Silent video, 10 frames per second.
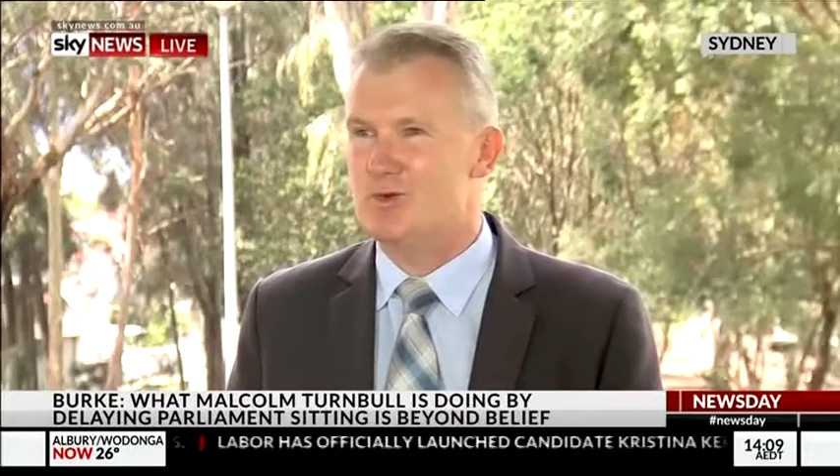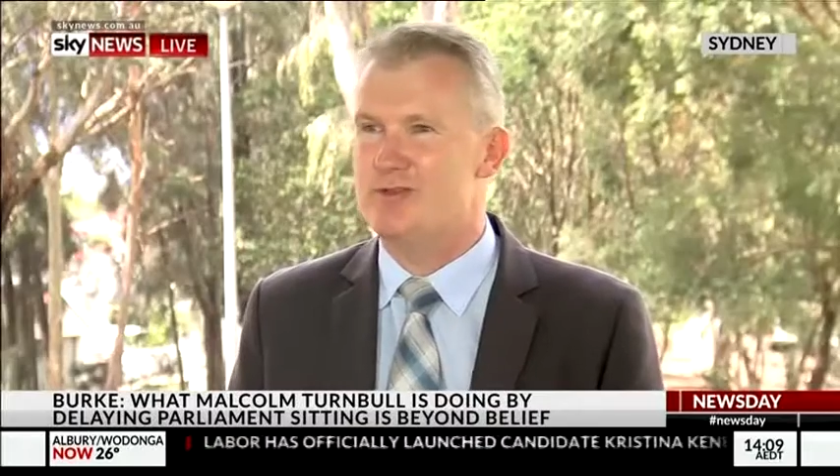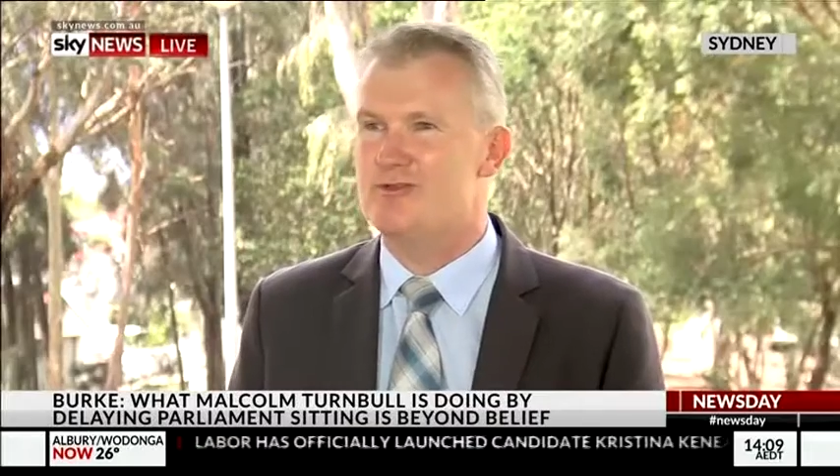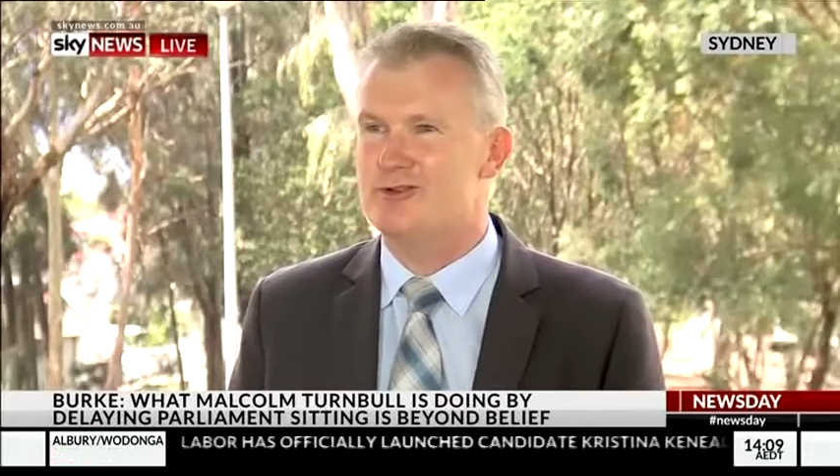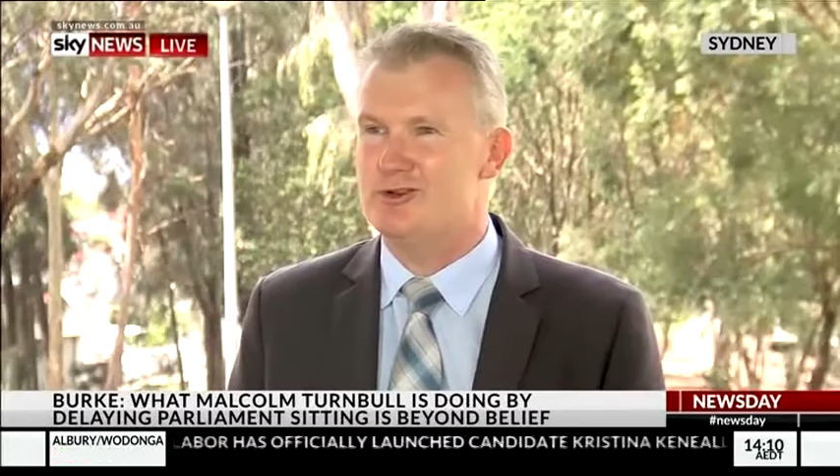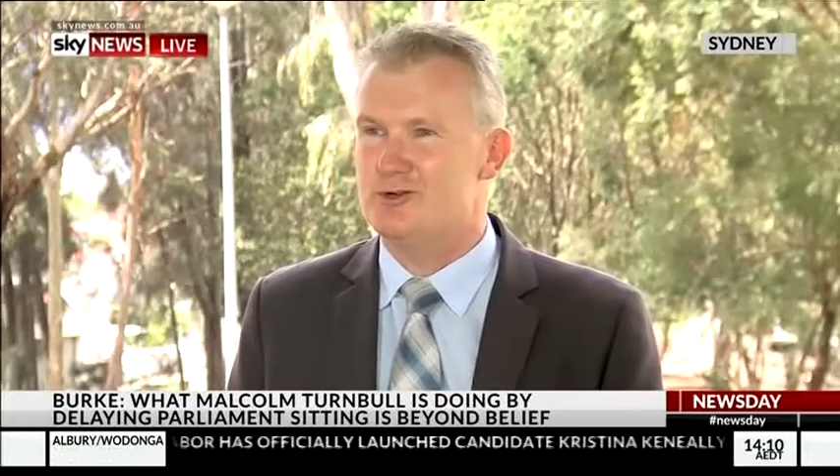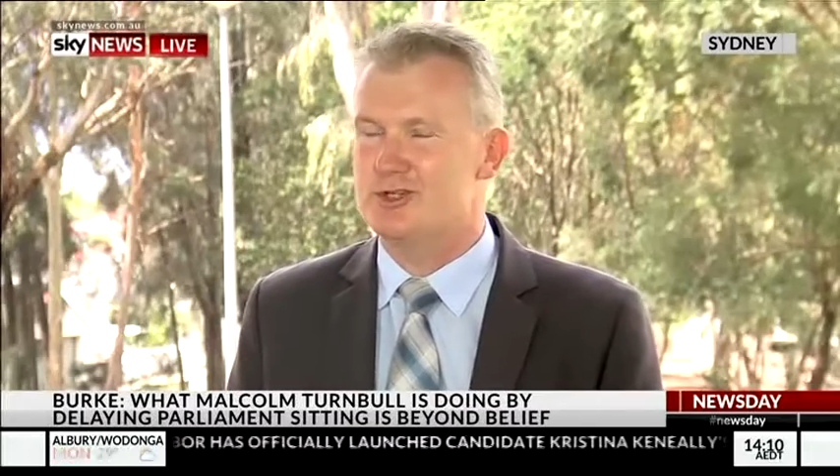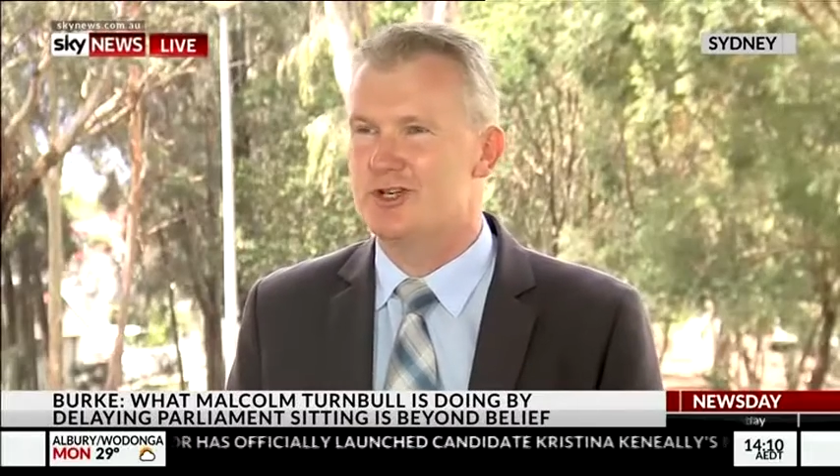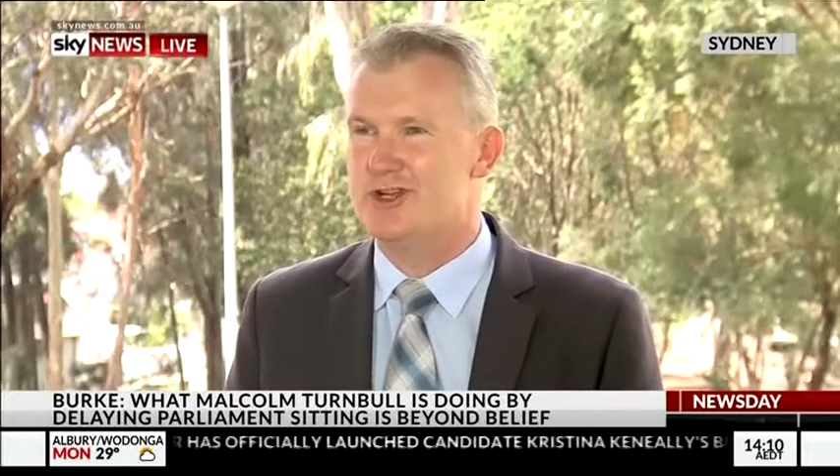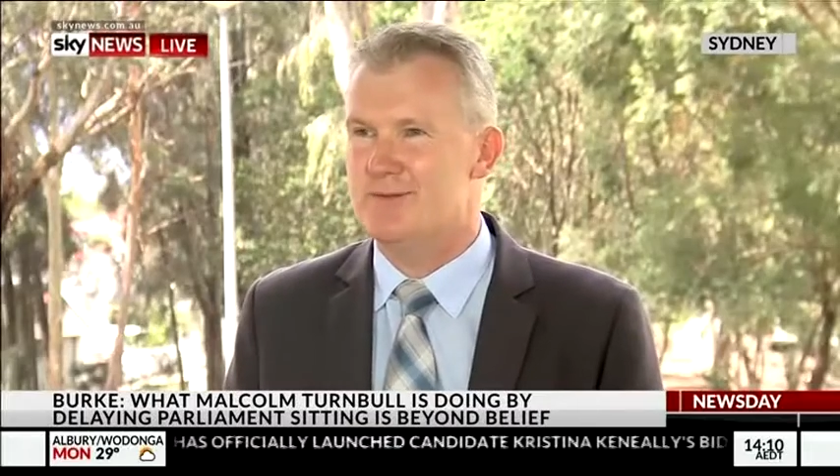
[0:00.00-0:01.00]
is whether or not
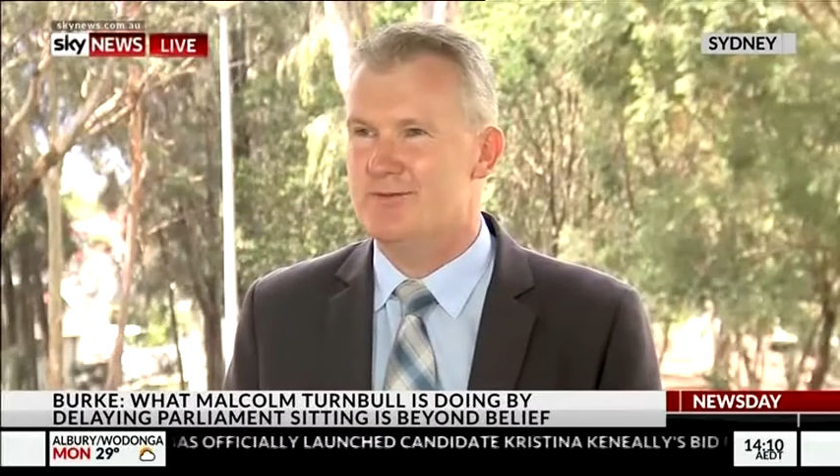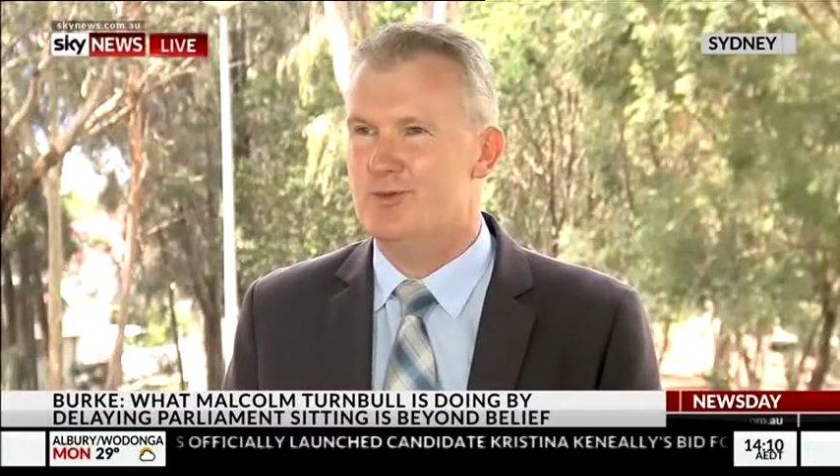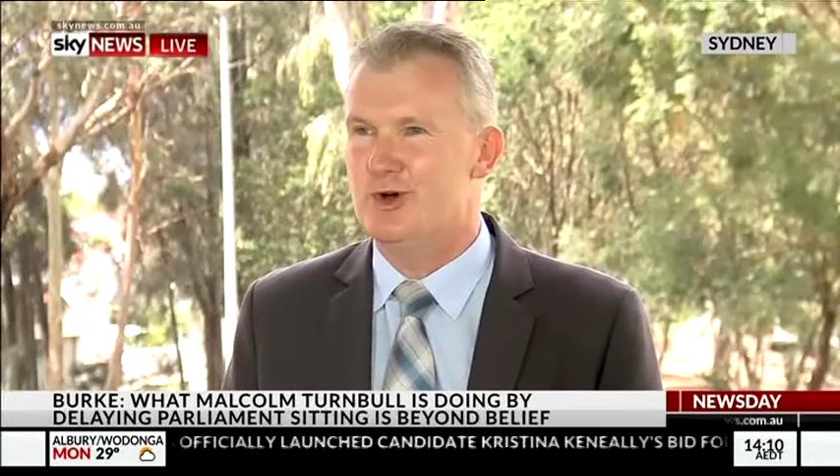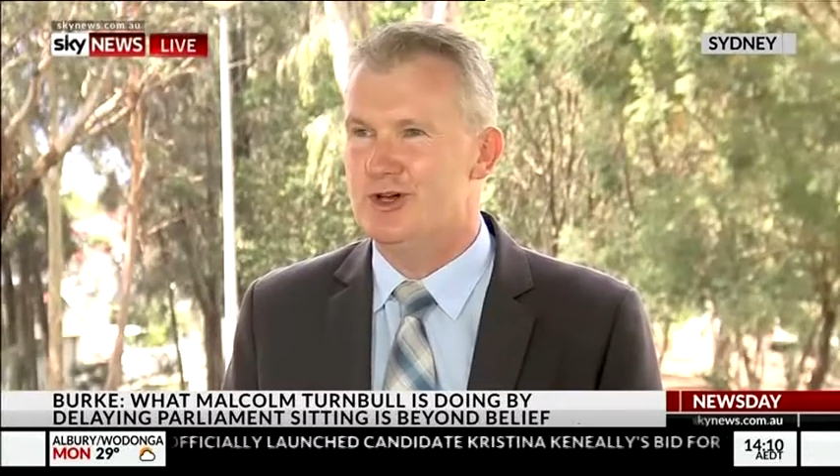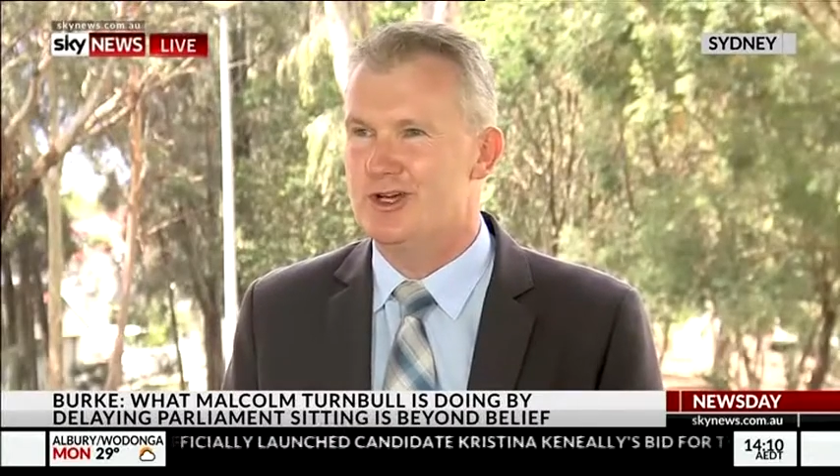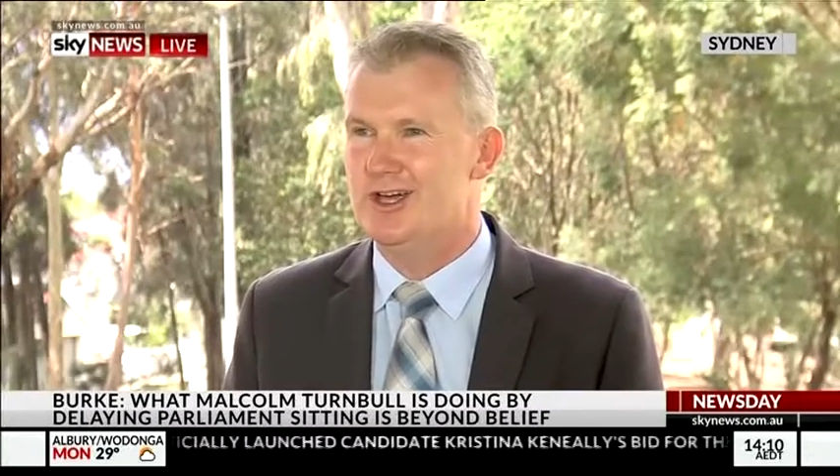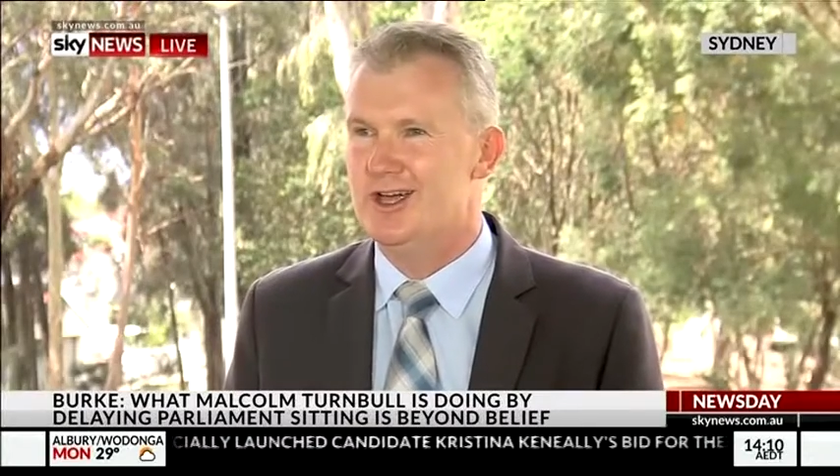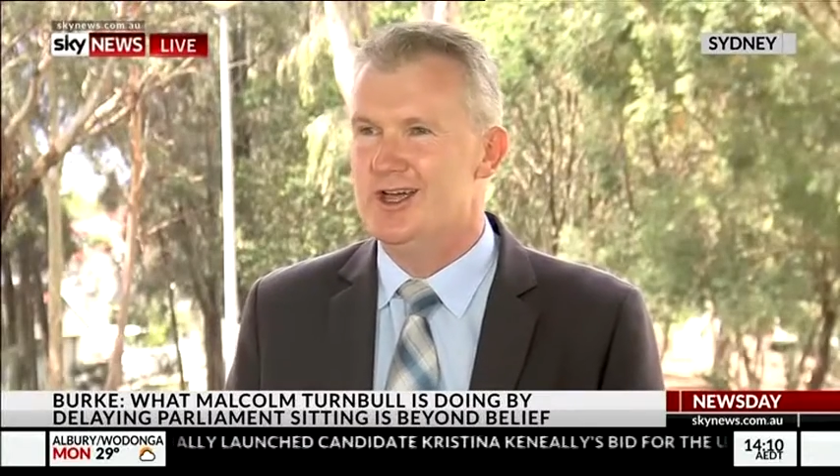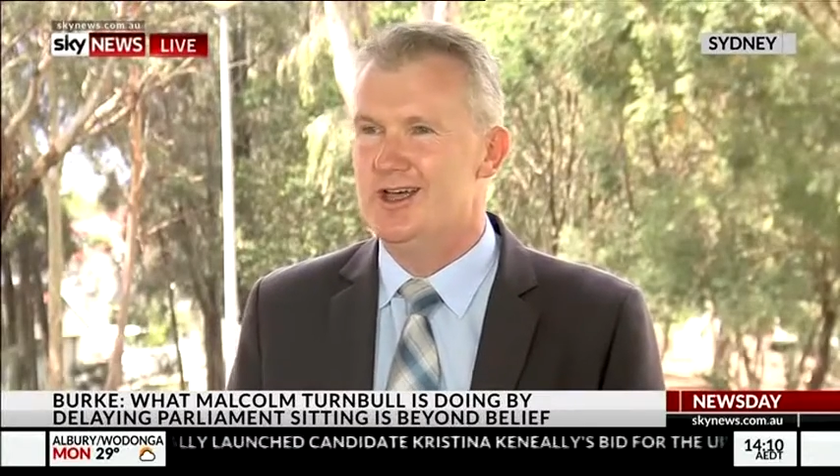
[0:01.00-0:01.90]
you'll turn up for work.